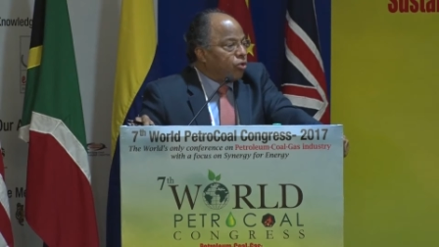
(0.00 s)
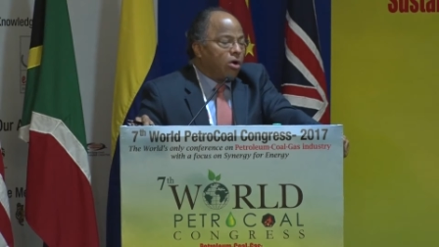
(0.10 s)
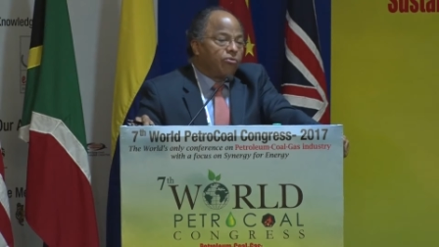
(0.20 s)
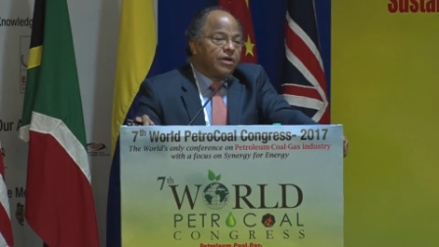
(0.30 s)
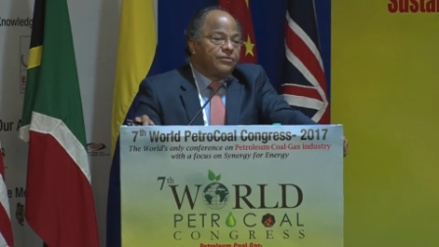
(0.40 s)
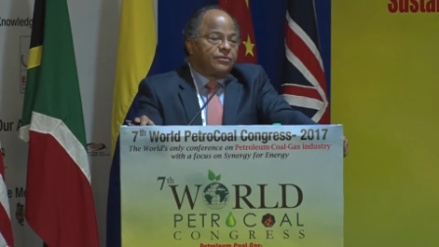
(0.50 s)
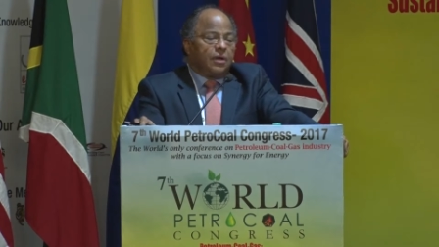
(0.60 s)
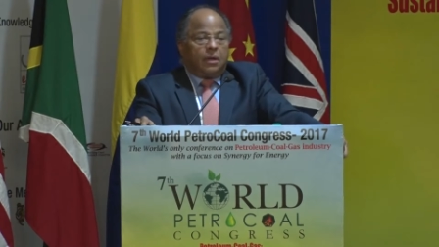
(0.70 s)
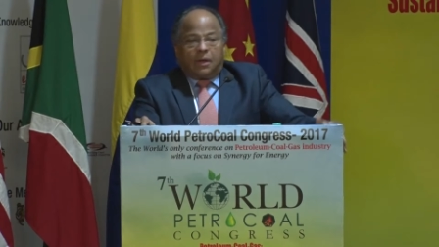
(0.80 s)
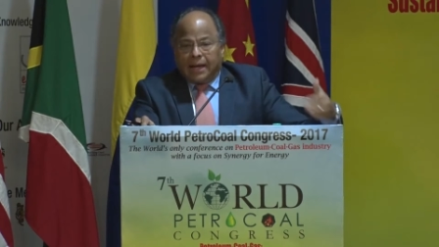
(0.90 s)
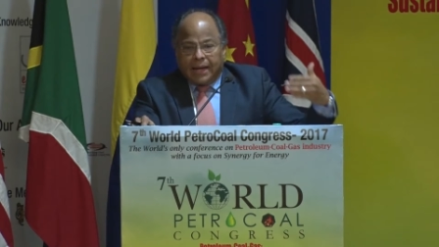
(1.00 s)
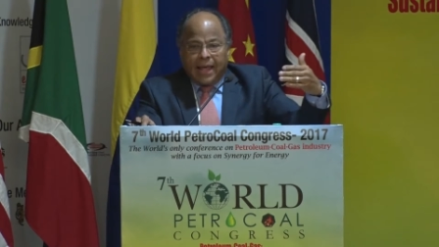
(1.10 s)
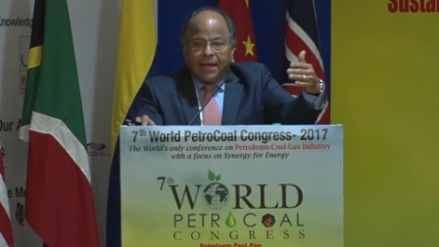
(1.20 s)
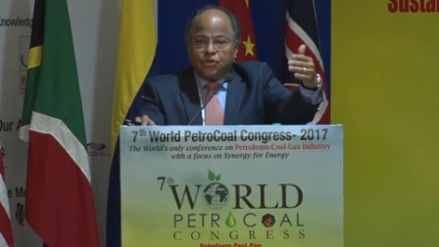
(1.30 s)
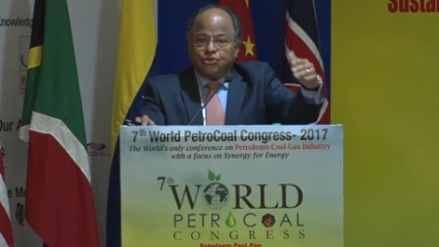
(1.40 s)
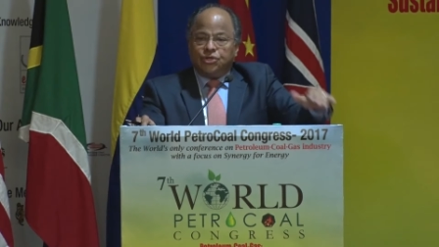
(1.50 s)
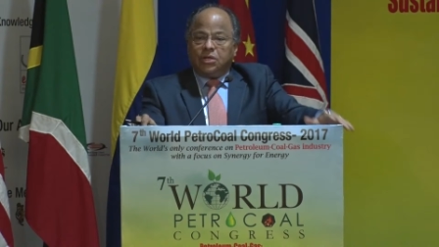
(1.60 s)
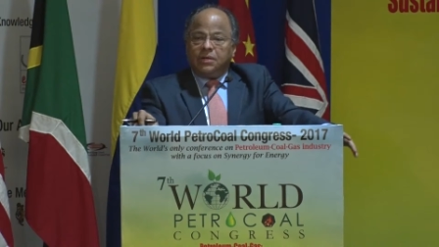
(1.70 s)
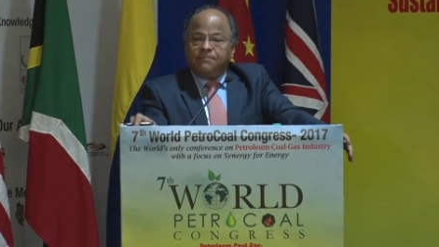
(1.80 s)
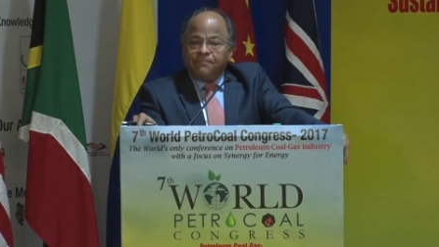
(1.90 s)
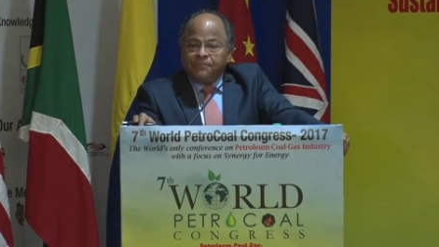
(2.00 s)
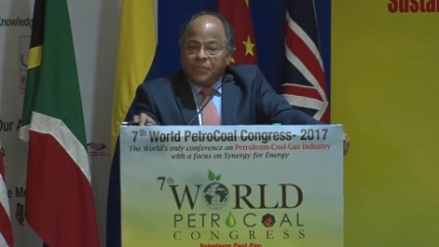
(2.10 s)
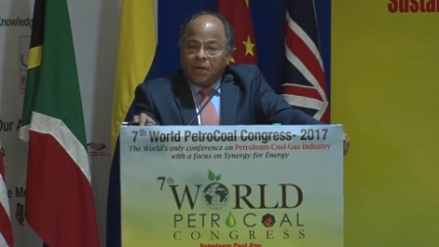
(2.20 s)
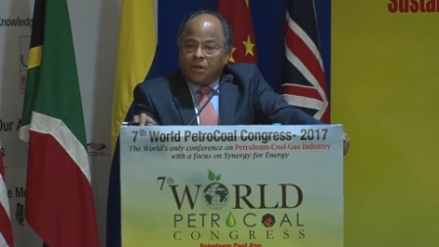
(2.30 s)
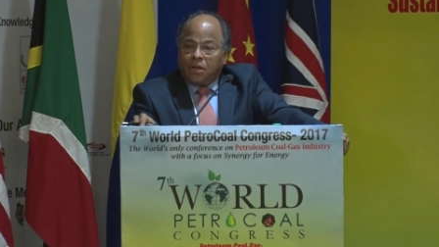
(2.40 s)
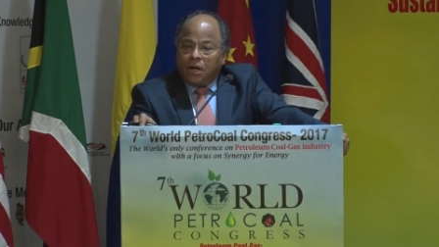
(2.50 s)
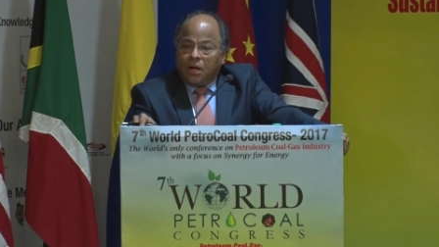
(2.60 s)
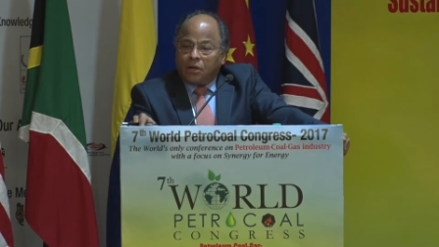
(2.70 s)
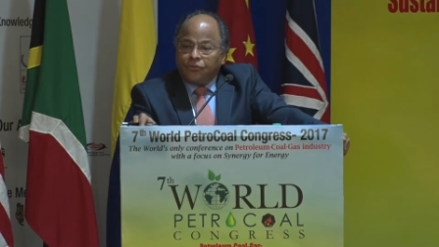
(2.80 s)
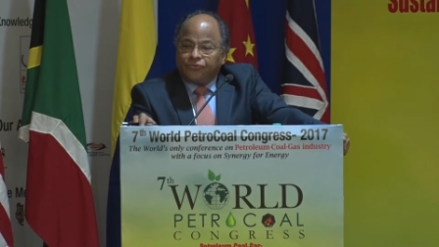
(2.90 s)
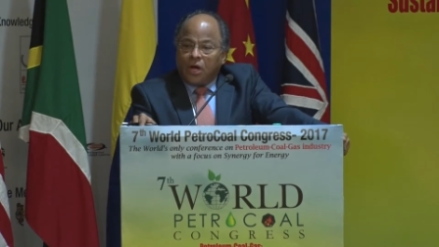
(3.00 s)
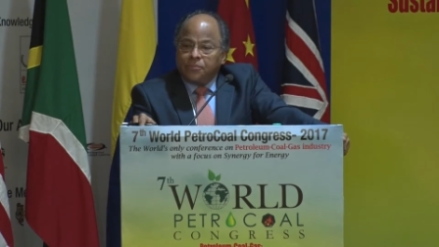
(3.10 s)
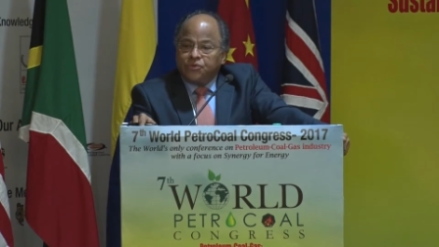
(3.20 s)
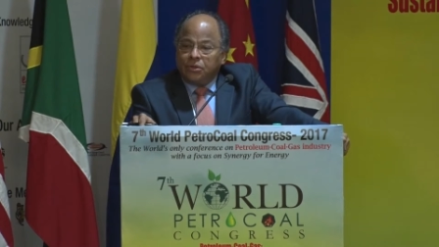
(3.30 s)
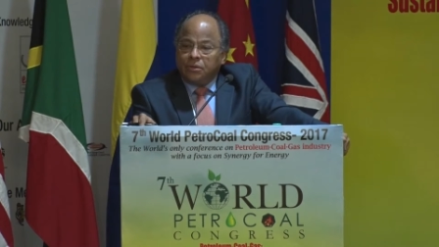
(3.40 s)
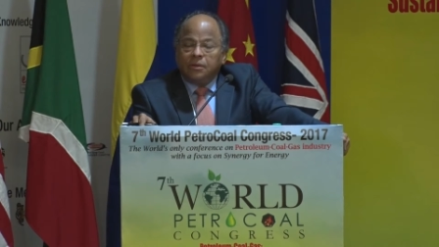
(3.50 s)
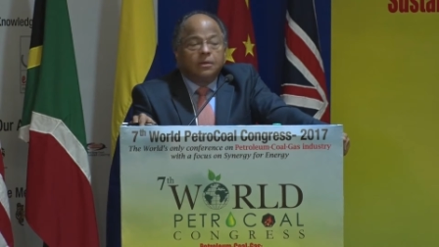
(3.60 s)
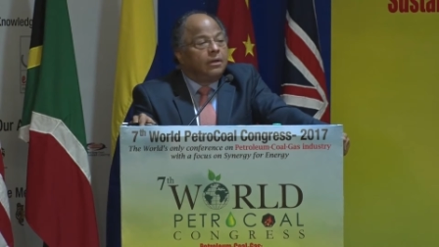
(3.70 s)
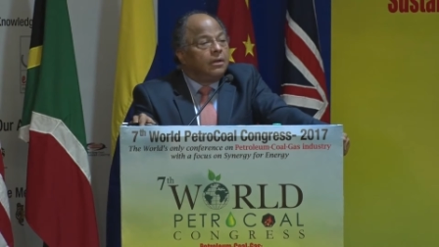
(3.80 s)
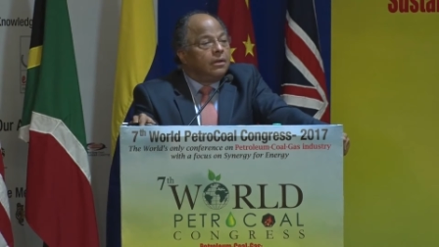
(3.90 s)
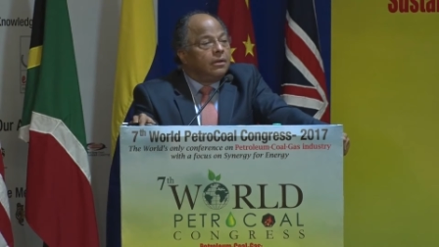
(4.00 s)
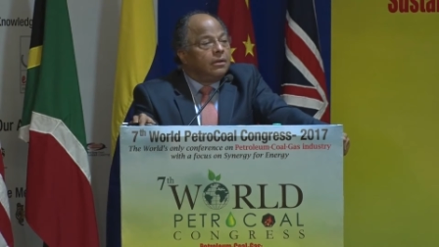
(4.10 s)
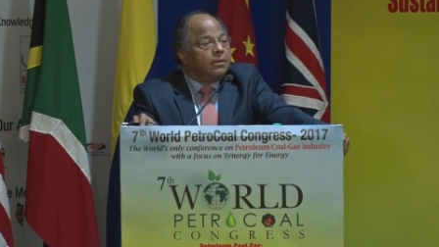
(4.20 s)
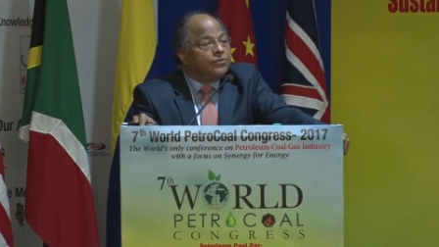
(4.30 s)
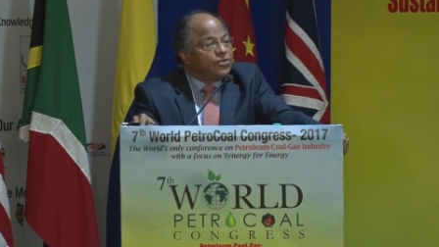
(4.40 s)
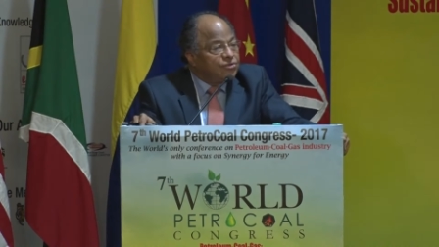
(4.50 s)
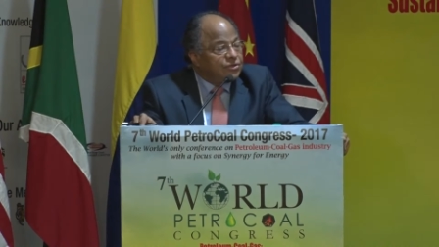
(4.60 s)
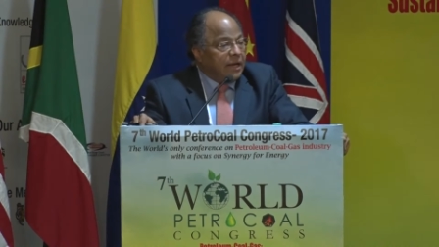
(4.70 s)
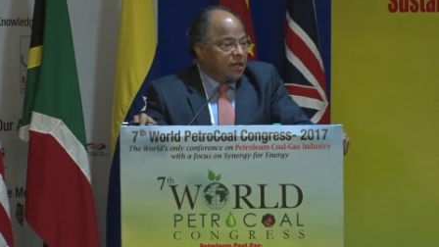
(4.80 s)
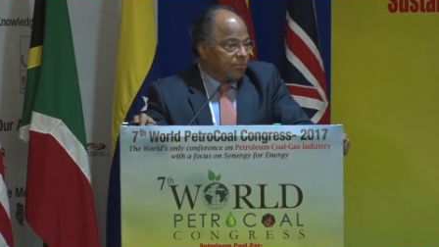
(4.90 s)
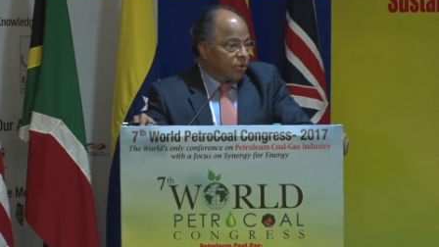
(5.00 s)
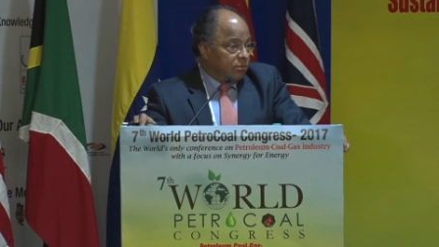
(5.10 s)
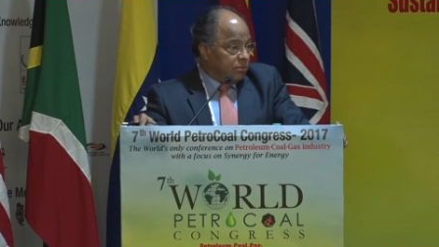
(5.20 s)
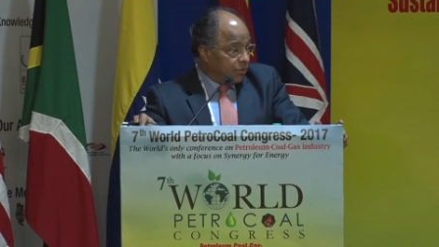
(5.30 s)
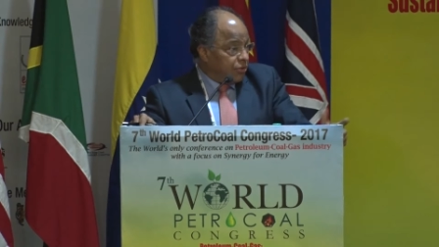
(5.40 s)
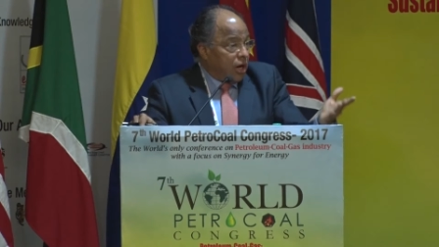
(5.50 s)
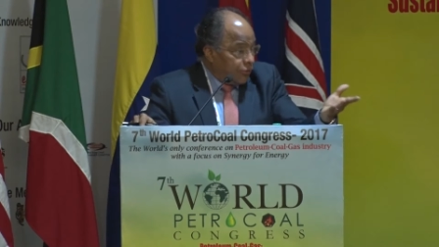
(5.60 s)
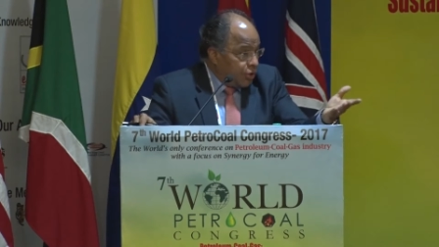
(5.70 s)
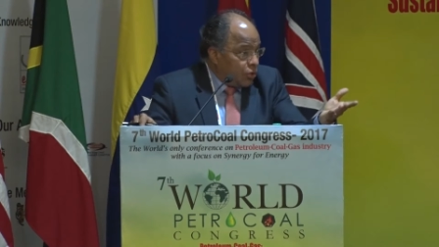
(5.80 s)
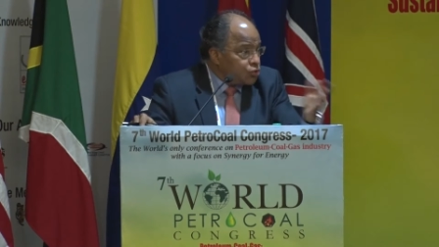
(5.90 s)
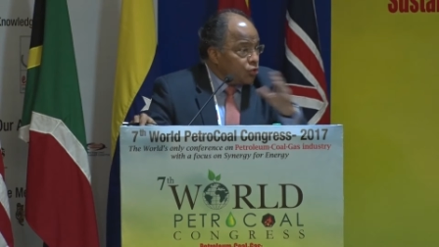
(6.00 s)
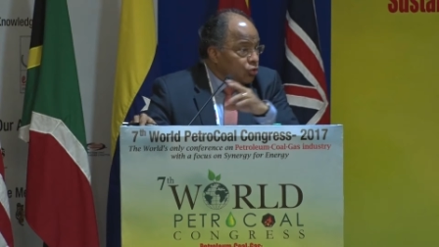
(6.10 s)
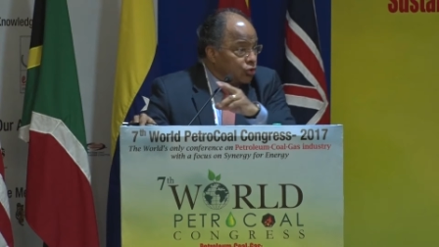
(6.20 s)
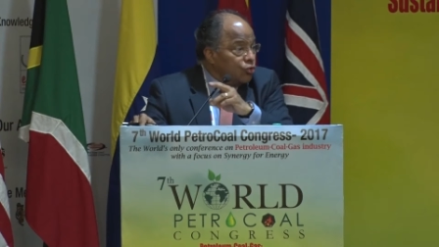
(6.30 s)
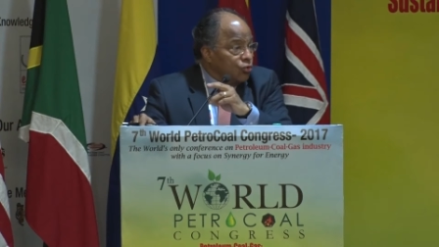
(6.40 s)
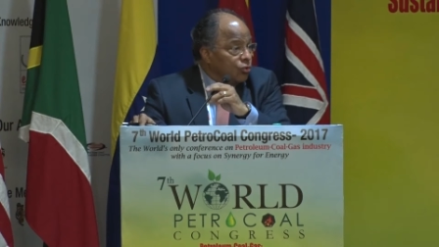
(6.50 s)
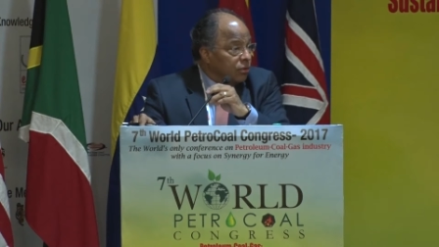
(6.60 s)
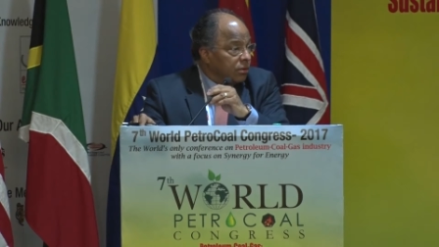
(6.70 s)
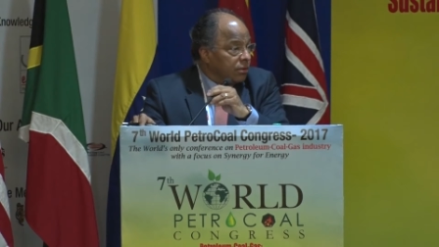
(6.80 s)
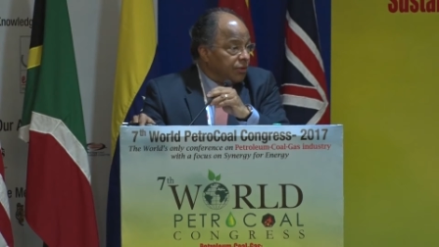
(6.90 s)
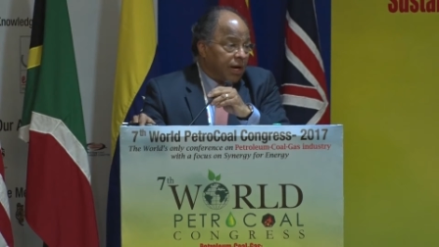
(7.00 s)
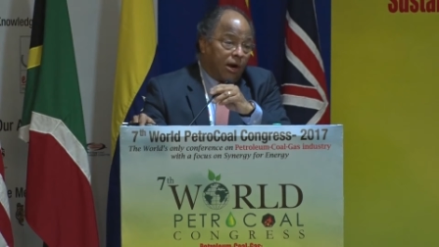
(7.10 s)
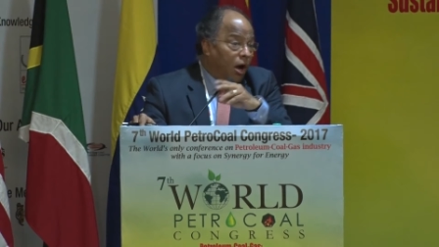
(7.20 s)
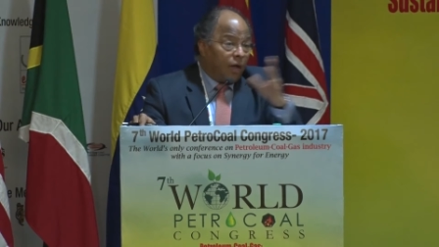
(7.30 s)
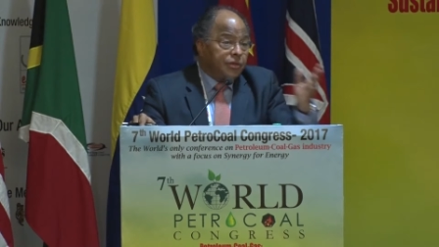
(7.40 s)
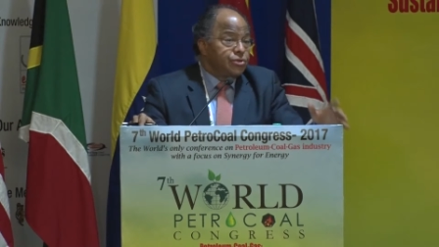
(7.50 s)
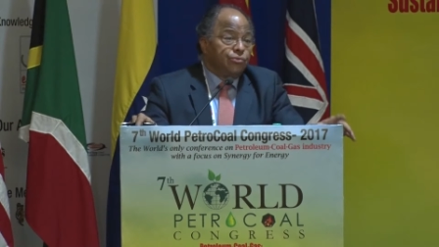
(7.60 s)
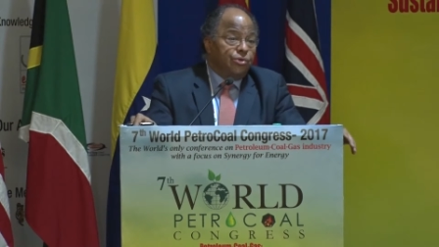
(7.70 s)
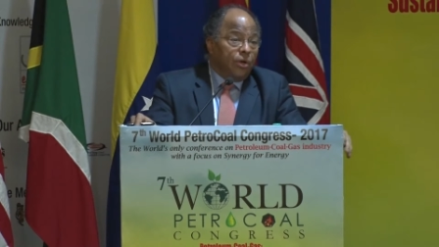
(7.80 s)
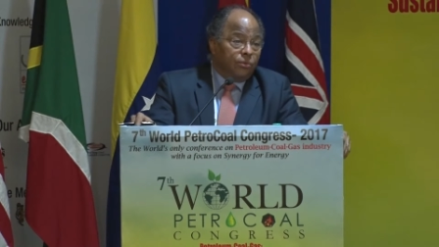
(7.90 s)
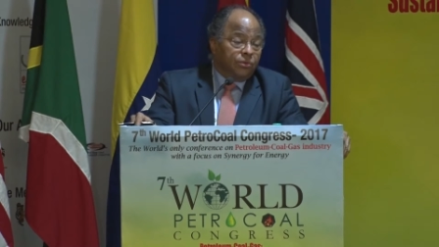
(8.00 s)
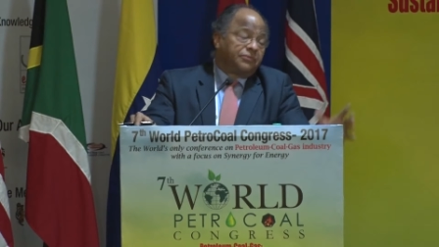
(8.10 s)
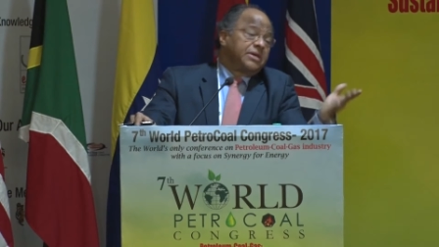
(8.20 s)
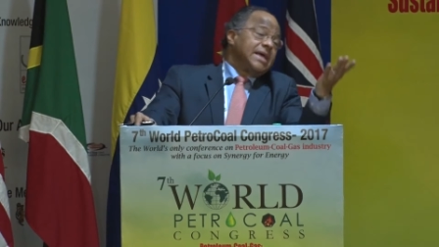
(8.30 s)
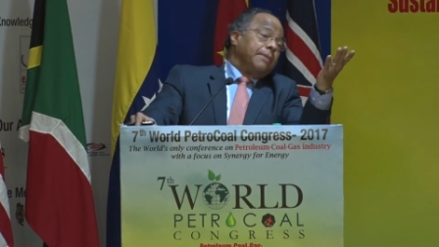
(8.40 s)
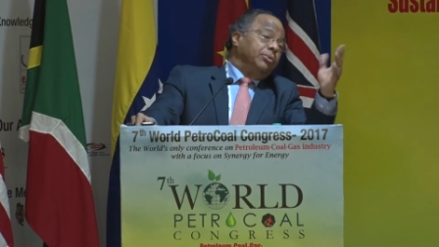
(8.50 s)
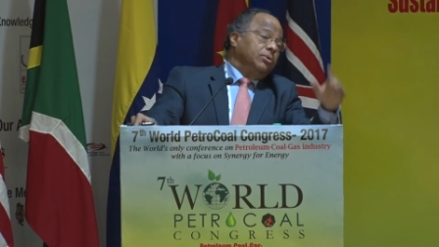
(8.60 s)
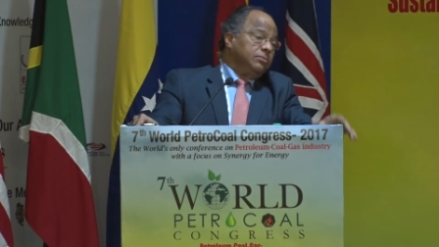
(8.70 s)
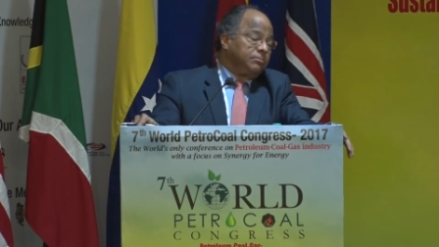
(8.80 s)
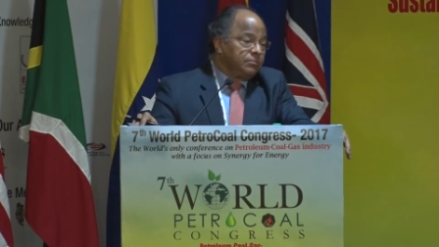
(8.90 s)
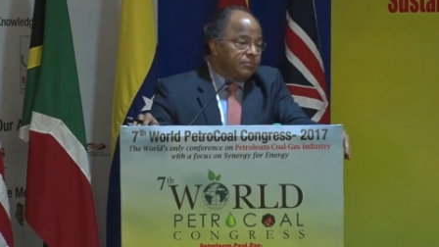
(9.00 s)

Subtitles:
progress and energy consumption sustainable? There are those who do. There are others who don't. For example,